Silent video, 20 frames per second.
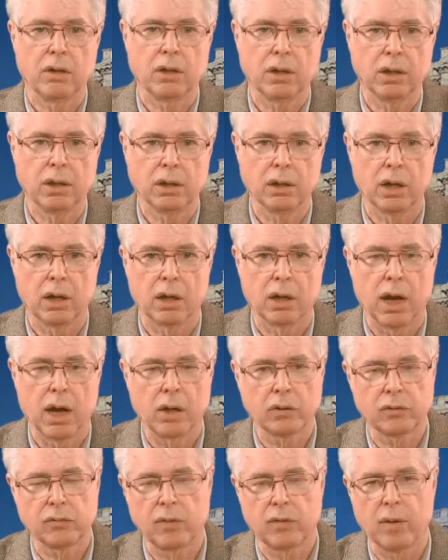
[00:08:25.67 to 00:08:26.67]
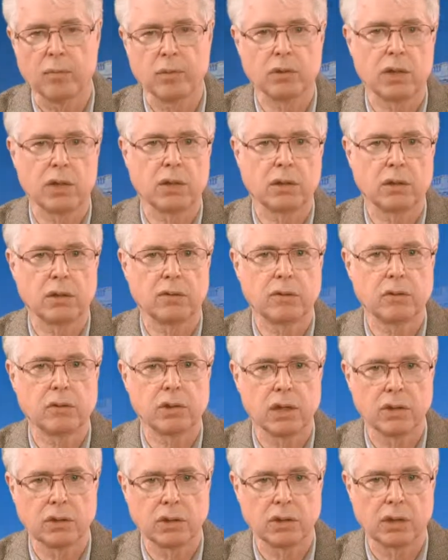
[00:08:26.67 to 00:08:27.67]
the uh, House of
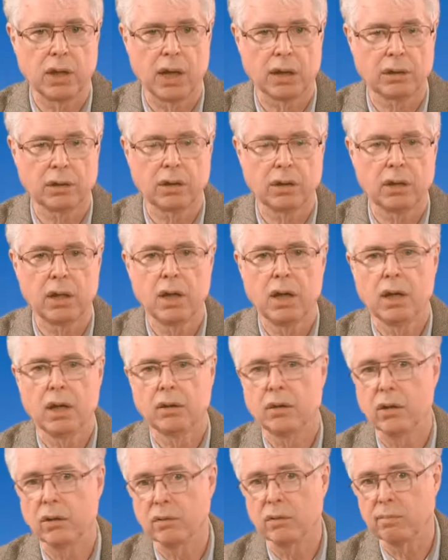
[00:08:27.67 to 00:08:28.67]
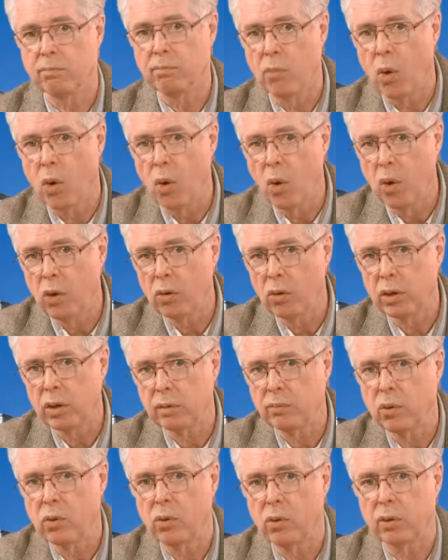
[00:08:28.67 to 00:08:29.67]
Representatives is elected, there's more
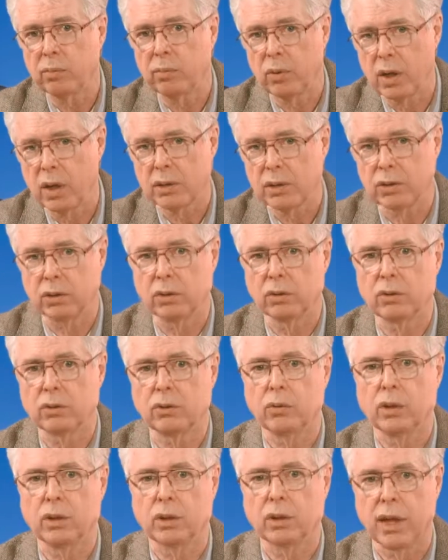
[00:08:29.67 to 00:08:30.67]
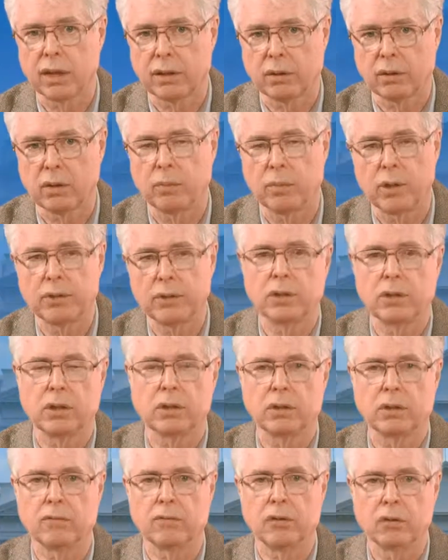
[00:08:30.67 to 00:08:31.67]
and more pressure to elect the
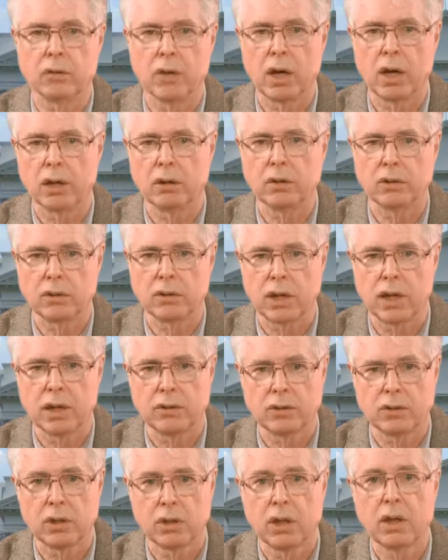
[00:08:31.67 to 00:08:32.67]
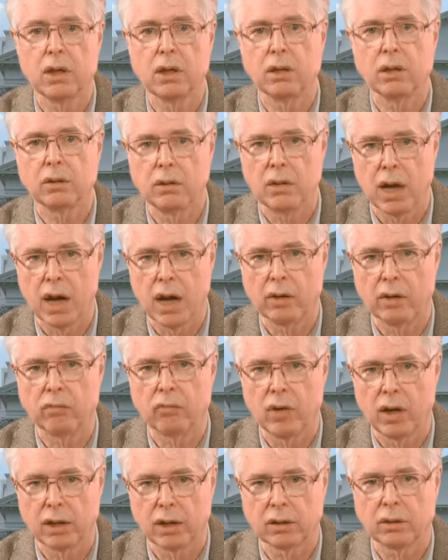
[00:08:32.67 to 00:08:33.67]
President of the United States
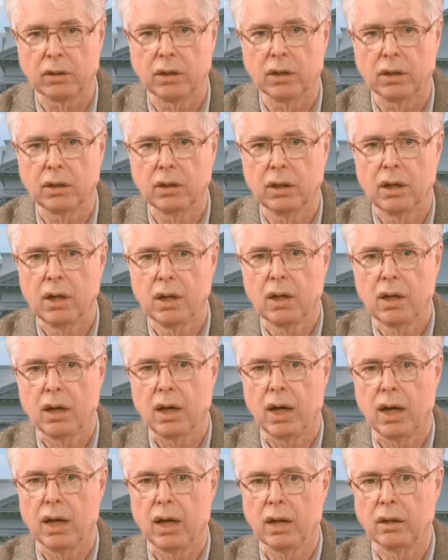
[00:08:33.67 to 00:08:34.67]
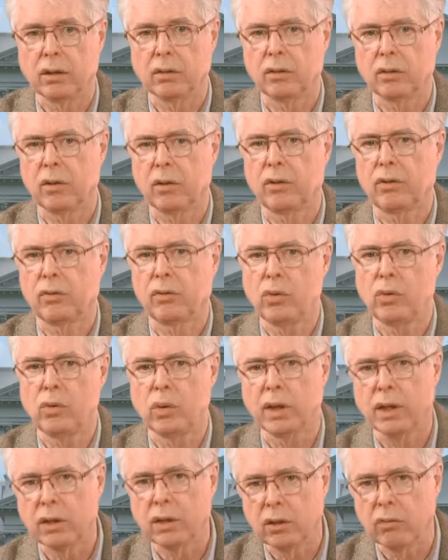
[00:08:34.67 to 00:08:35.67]
directly. And
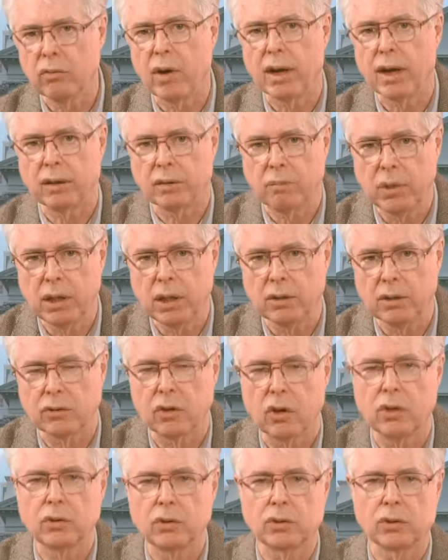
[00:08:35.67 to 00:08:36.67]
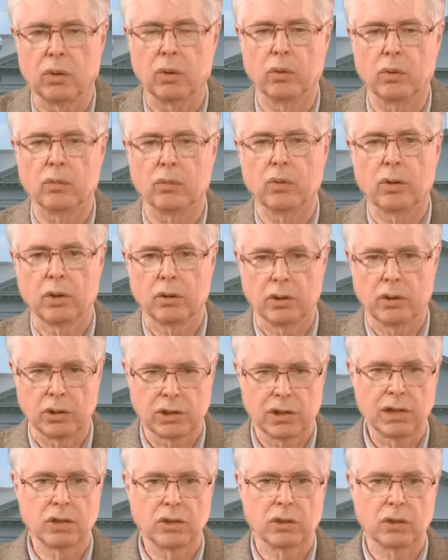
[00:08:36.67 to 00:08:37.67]
through indirect means also,
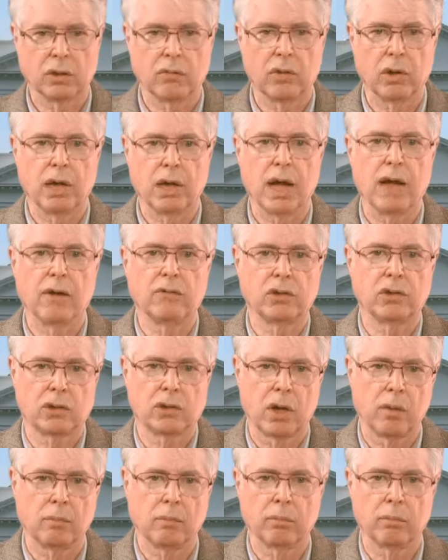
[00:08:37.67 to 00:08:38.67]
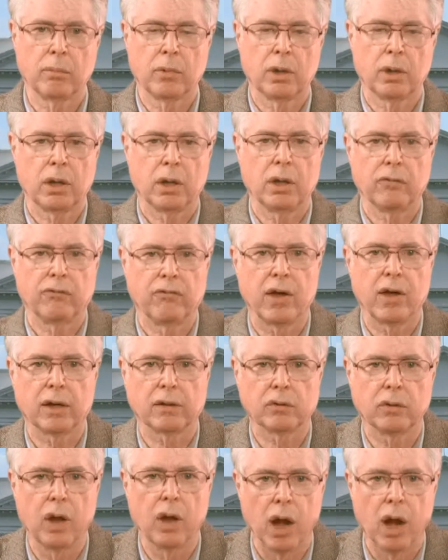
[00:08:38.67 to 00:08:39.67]
the citizenry have some
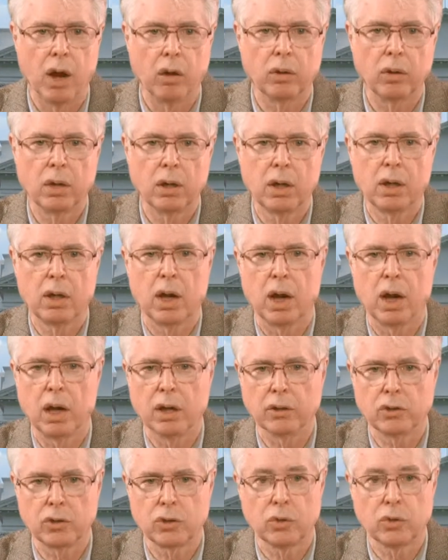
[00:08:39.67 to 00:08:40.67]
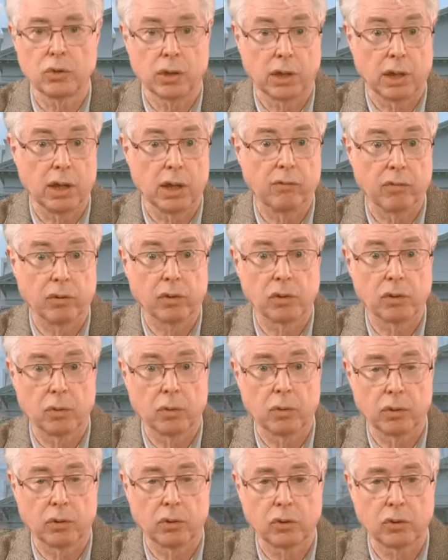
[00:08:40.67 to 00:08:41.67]
effect now on choosing even
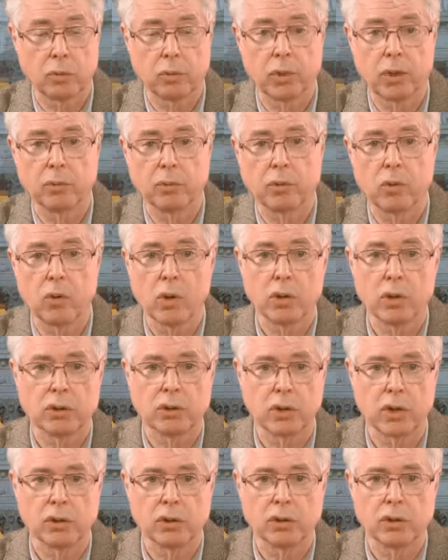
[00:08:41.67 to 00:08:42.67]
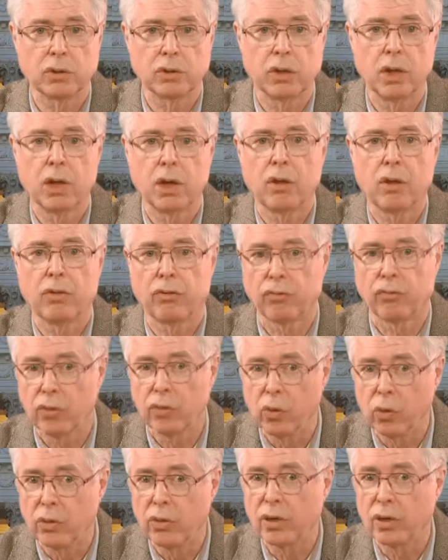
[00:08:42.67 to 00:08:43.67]
su Supreme Court judges
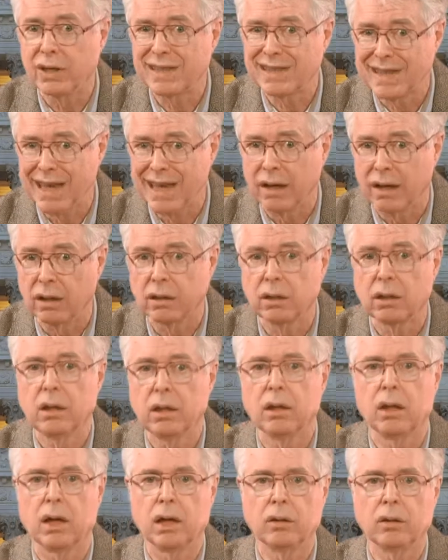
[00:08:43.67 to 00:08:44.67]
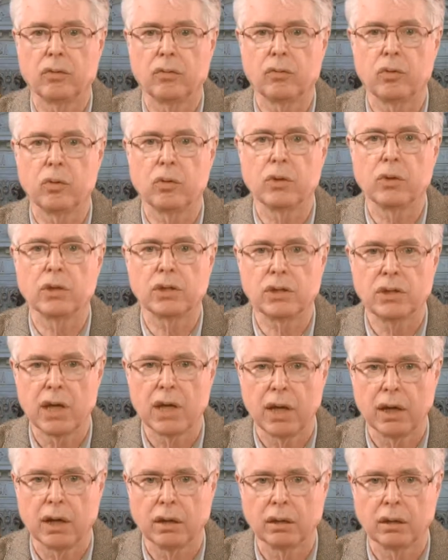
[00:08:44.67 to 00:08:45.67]
through the Senate and through the
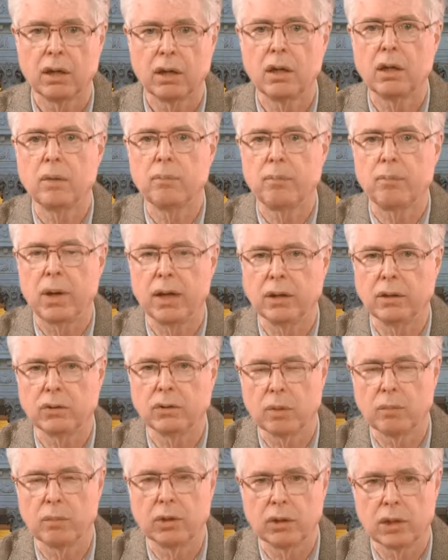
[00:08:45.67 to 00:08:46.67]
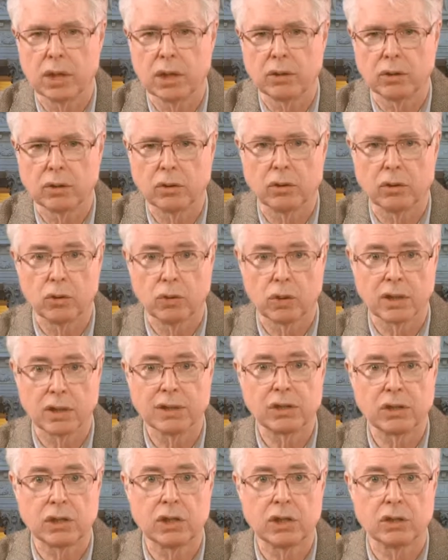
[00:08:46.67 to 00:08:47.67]
Senate paying some attention to
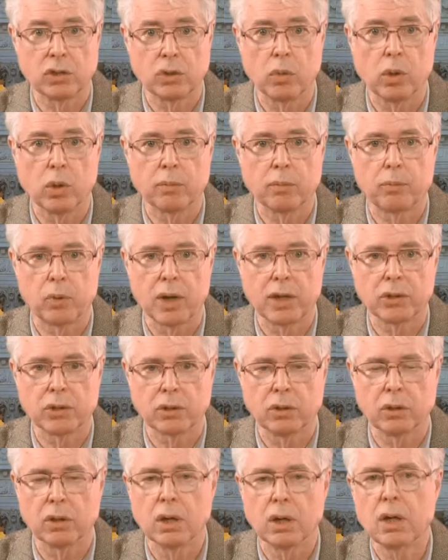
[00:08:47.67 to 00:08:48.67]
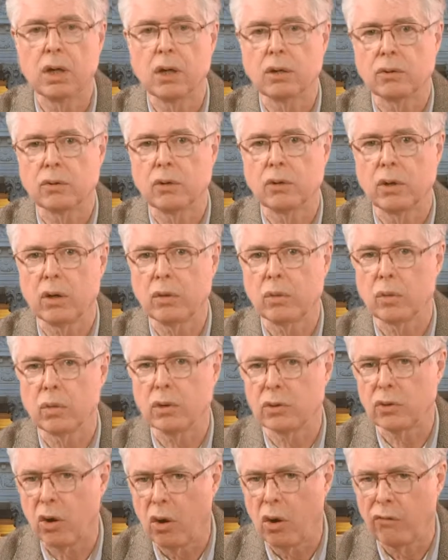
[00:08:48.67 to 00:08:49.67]
constituent pressure. So in other
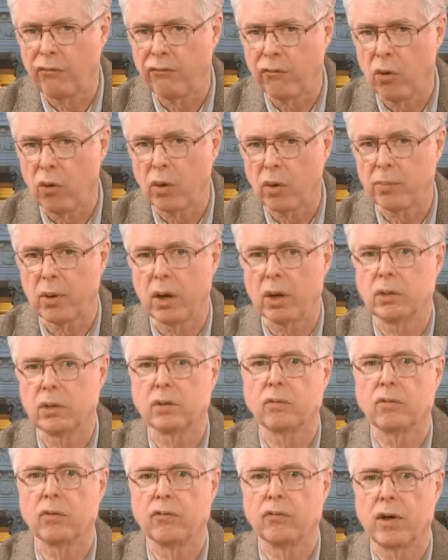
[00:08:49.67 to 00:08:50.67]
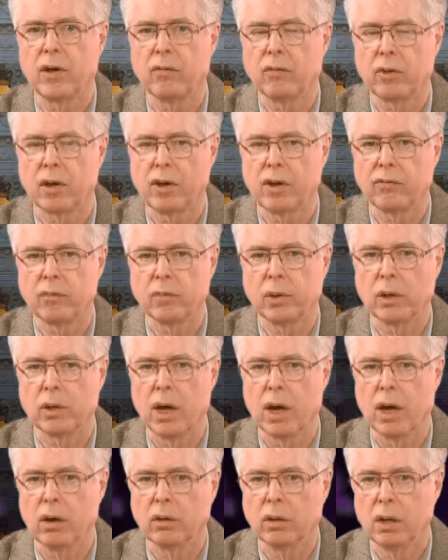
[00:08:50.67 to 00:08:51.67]
words, all four parts of the federal
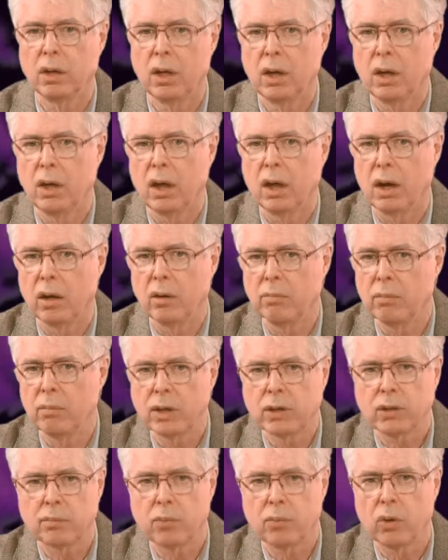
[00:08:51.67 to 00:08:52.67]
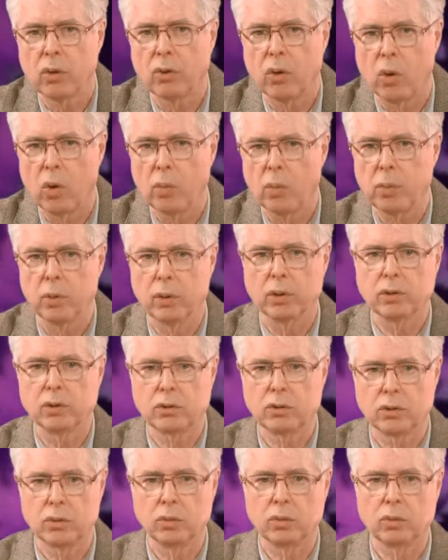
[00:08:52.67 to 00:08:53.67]
government now are much more
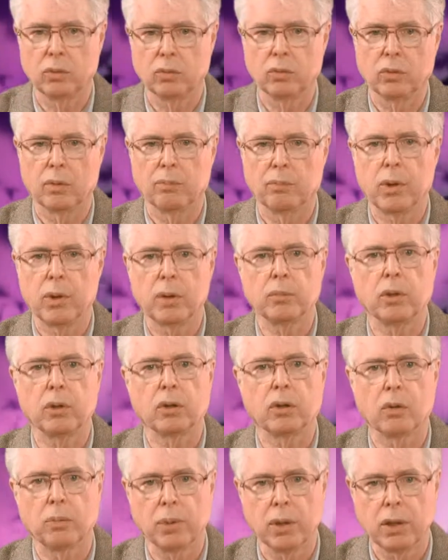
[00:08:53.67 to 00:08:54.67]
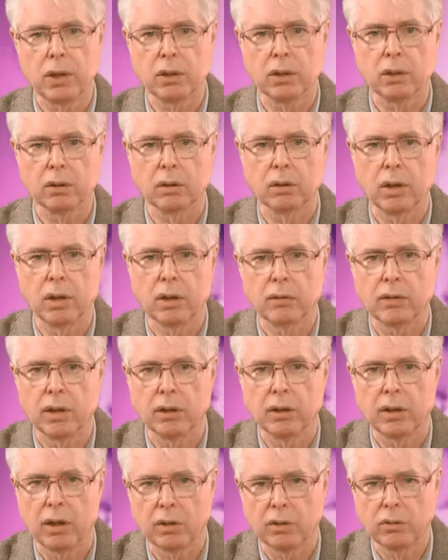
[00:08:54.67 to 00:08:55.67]
open to public opinion
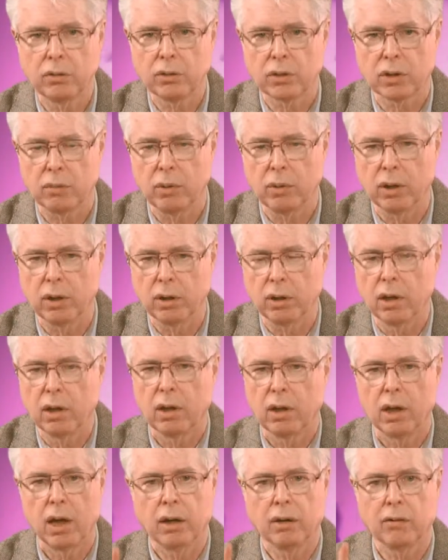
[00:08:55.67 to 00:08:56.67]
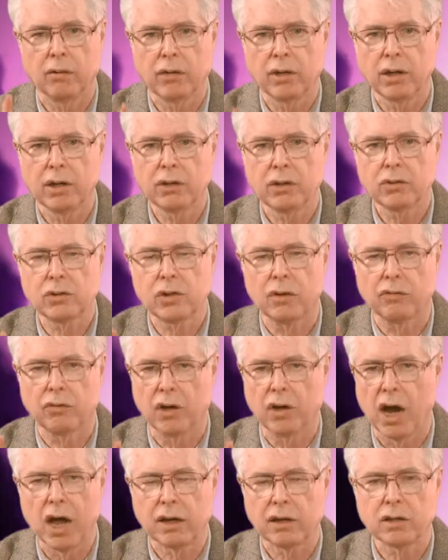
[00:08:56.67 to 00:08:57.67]
than they used to be. And things
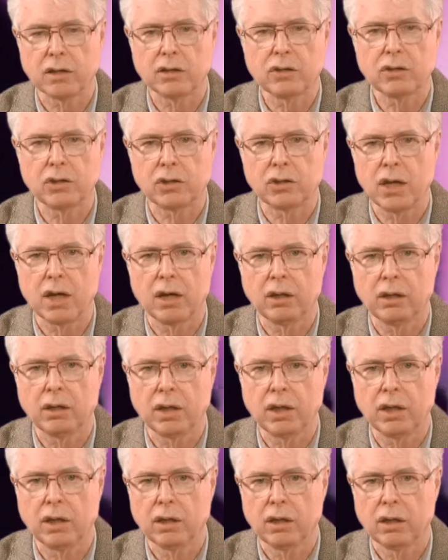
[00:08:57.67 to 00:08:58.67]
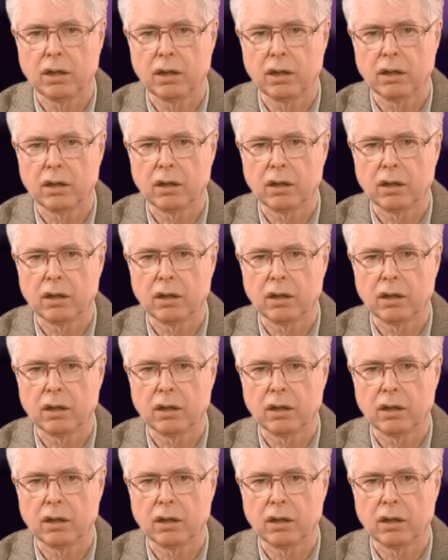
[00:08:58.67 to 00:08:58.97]
have gotten steadily